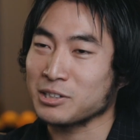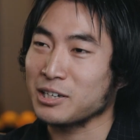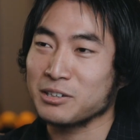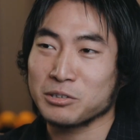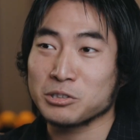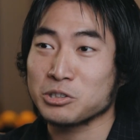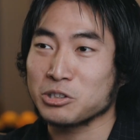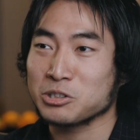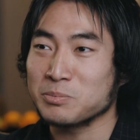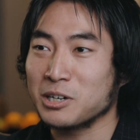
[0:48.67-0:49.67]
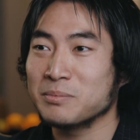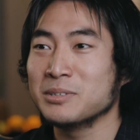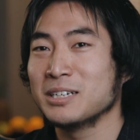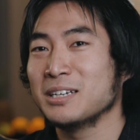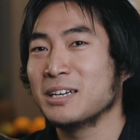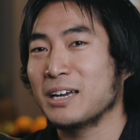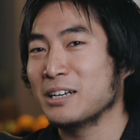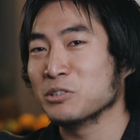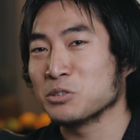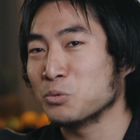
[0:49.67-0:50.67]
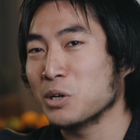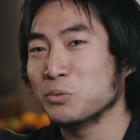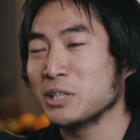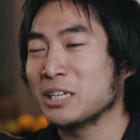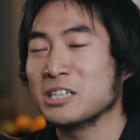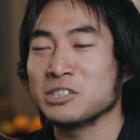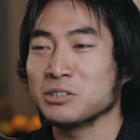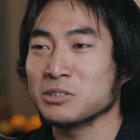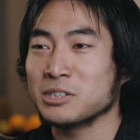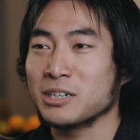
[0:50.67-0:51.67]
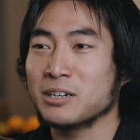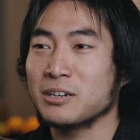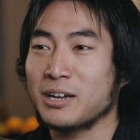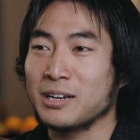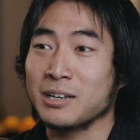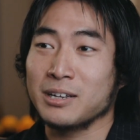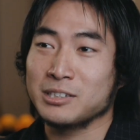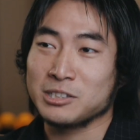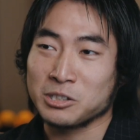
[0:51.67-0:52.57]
okay, I'll go to church, Mom. And it was the one weekend she was here, and she